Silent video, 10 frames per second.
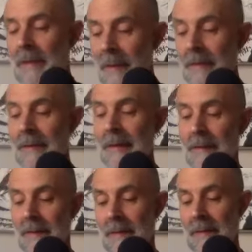Okay,
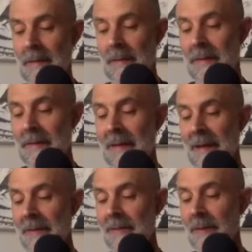
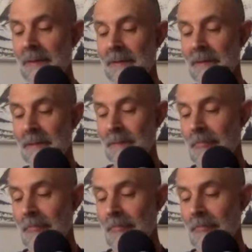next question.